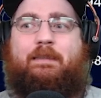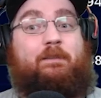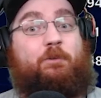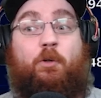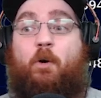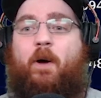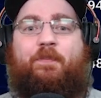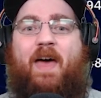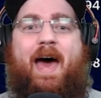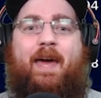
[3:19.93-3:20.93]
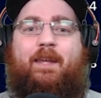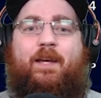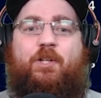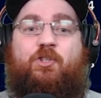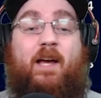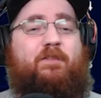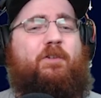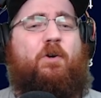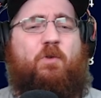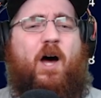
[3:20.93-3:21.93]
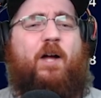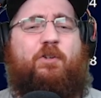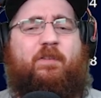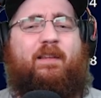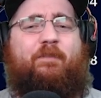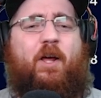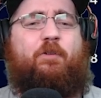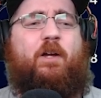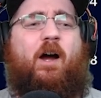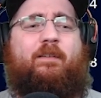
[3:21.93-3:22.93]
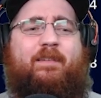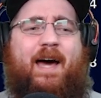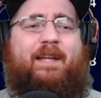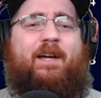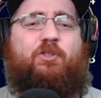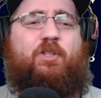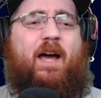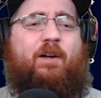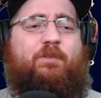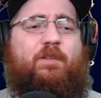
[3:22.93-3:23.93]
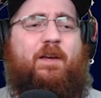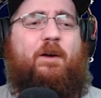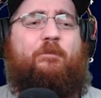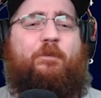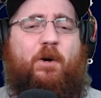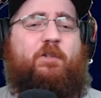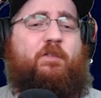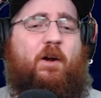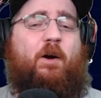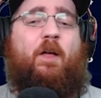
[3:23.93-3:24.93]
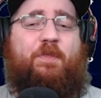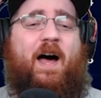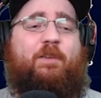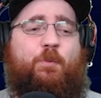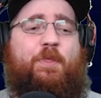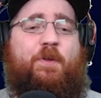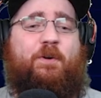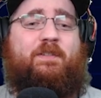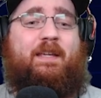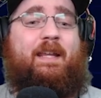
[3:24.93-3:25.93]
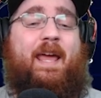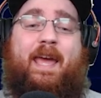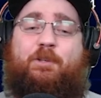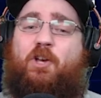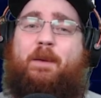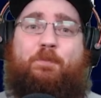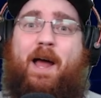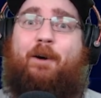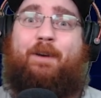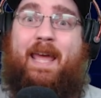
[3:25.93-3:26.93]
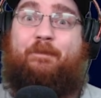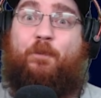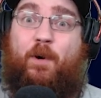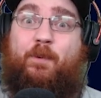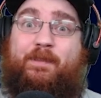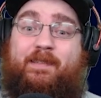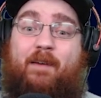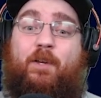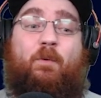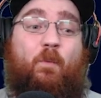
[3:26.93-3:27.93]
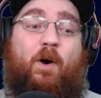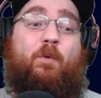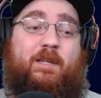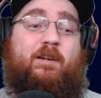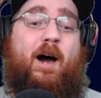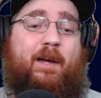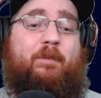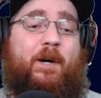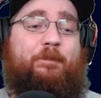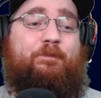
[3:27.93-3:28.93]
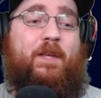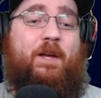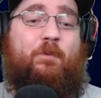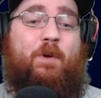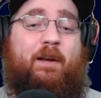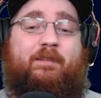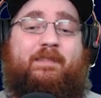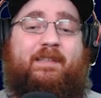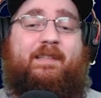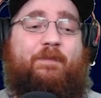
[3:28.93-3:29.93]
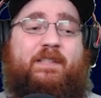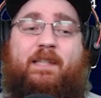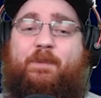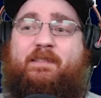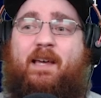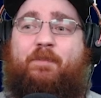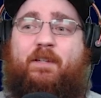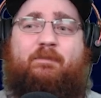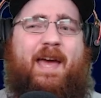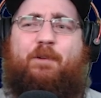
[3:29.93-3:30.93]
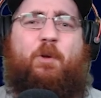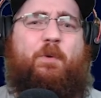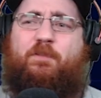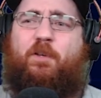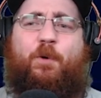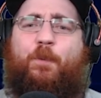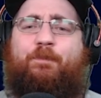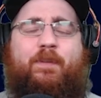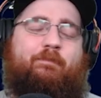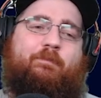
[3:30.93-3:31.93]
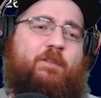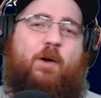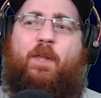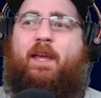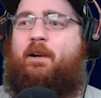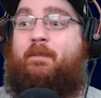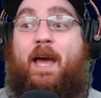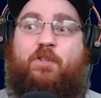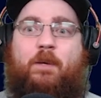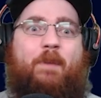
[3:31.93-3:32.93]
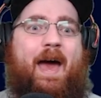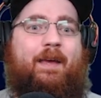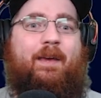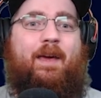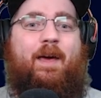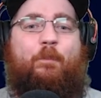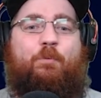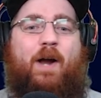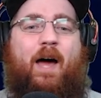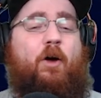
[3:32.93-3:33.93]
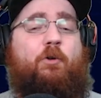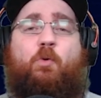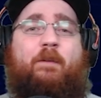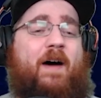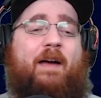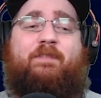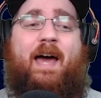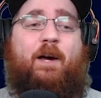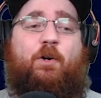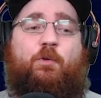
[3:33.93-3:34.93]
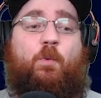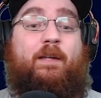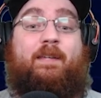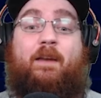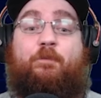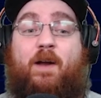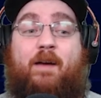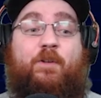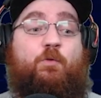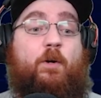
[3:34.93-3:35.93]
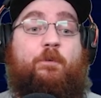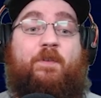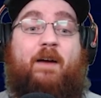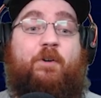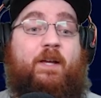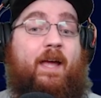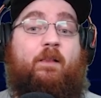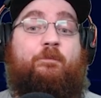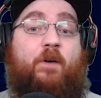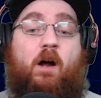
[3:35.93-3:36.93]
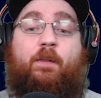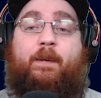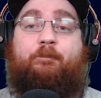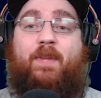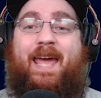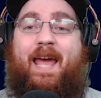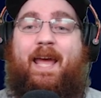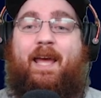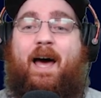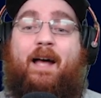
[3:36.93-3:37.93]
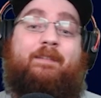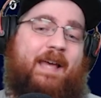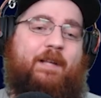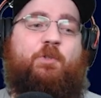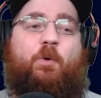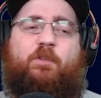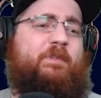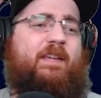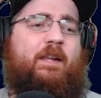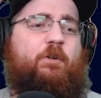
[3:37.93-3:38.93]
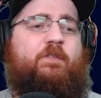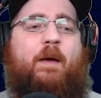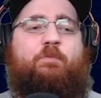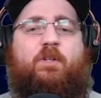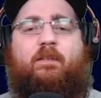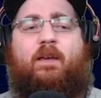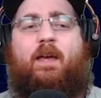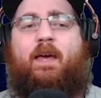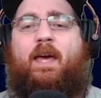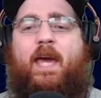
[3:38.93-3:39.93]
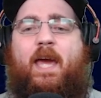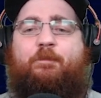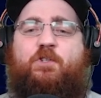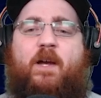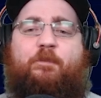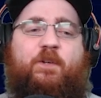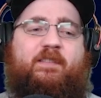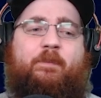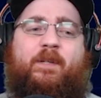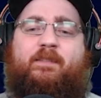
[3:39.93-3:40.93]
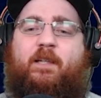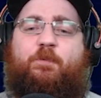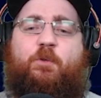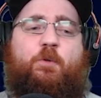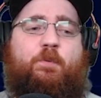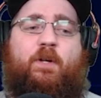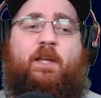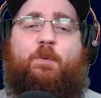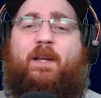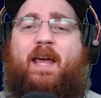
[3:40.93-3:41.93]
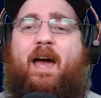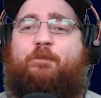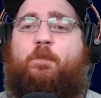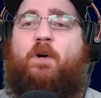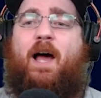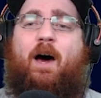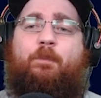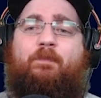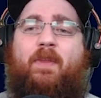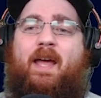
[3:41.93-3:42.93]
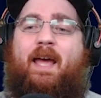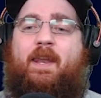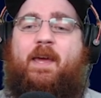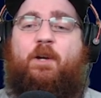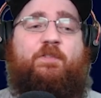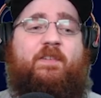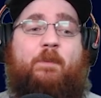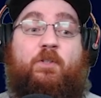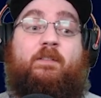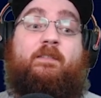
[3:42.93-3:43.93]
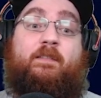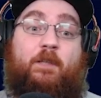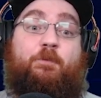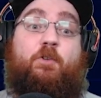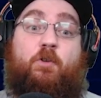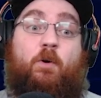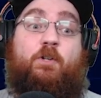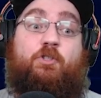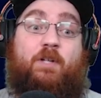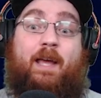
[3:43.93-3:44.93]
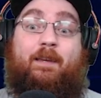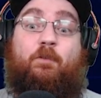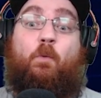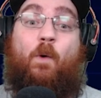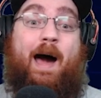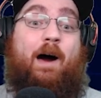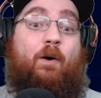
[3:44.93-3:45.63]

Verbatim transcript: Don't know about that. Chester Rogers, eleven hundred yards, nine touchdowns. Ferkser, one thousand with thirteen. A J. Brown, eight forty with seven. What are we talking about? Reynolds, six seventeen with seven. Henry with two. Not really a catching back. Brown, one hundred twenty-five tackles, one ten for Evans, one oh five for Caleb Farley. Uh, sack totals, almost said interceptions. eight for Jeffrey Simmons, six for Dupree, three point five for Brown. And interceptions, six for Janoris Jenkins. Wow.